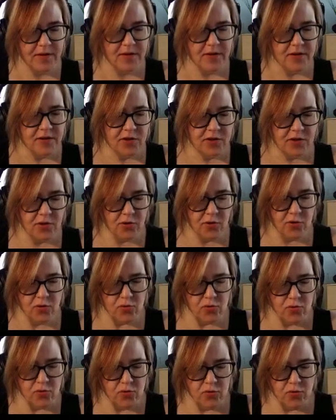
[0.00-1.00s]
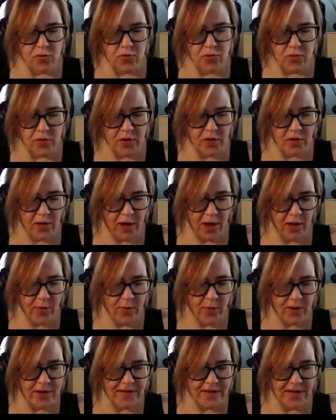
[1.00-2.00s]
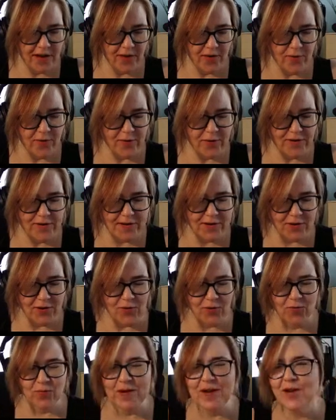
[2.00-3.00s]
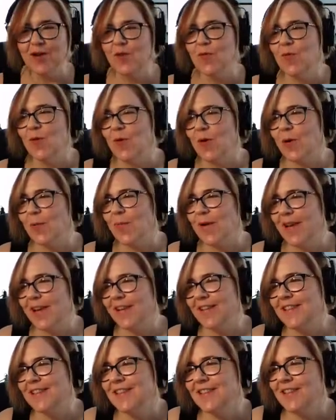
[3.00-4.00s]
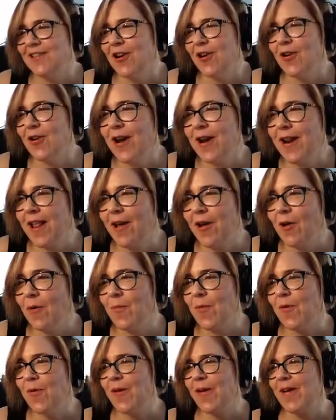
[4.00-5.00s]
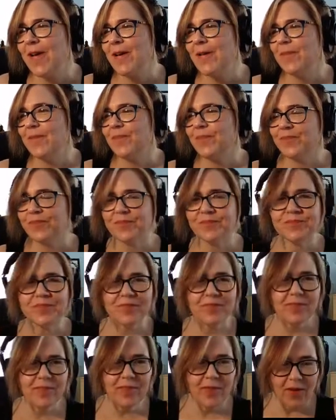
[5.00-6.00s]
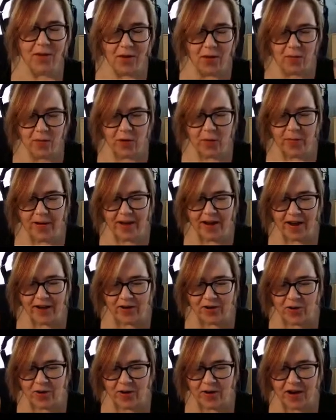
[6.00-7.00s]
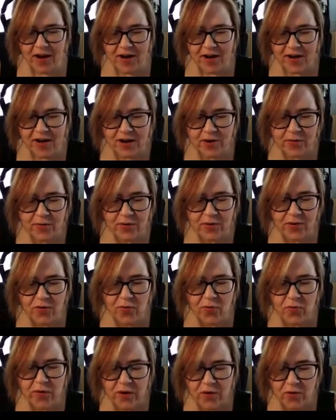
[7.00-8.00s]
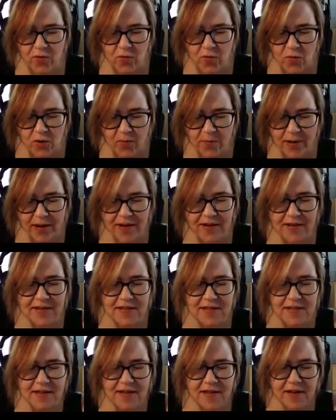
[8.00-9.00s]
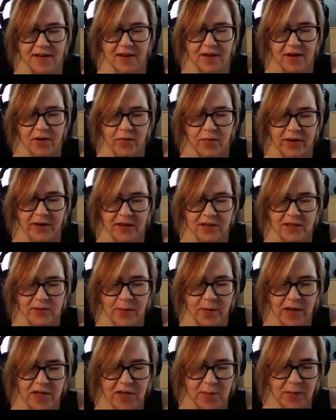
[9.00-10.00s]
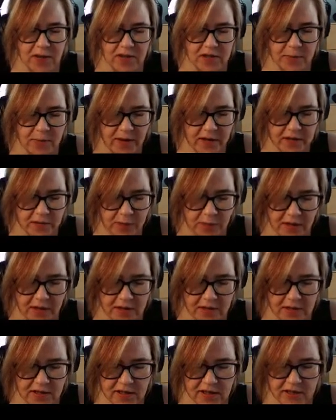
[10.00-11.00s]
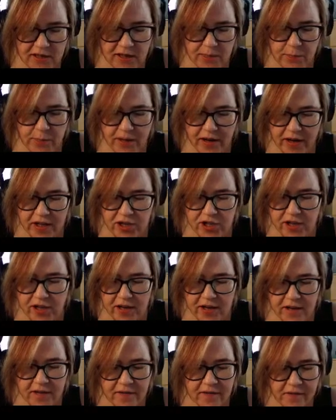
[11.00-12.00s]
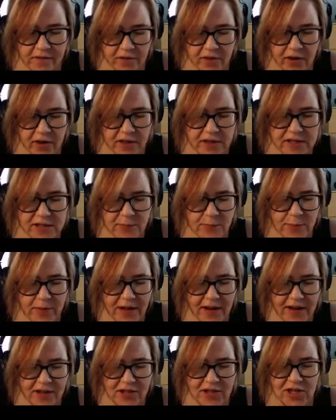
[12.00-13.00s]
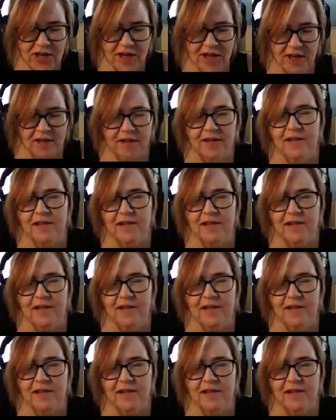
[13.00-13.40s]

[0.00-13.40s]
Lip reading: So, oh, Hellboy's got, oh, this is your real war base. Alright, Hellboy. What do we got going on here with your real war base? We got splash, splash, splash, splash. It's splashy. Very splashy.